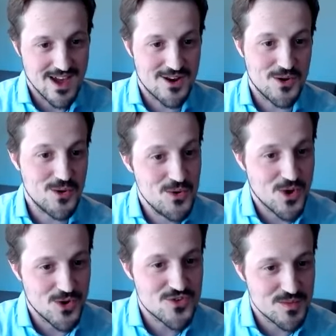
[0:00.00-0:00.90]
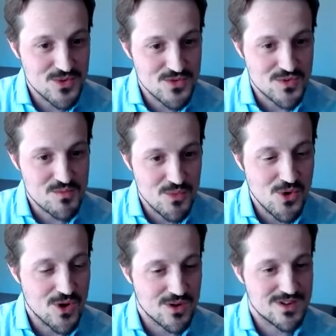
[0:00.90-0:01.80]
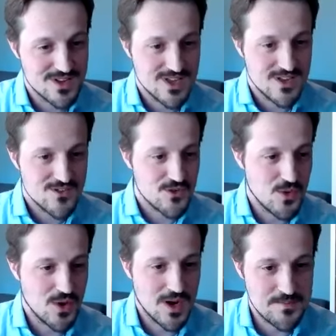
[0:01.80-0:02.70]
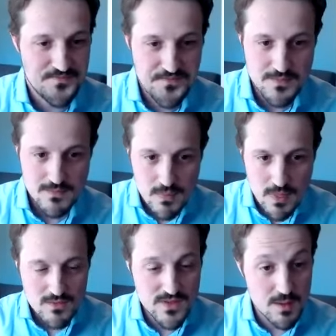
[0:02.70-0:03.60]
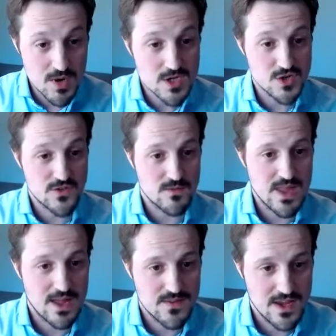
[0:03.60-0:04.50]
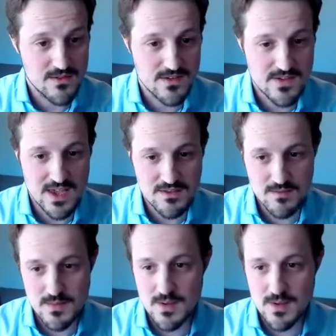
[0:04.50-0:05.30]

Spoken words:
I don't know who contributed more to the emergence of that data set.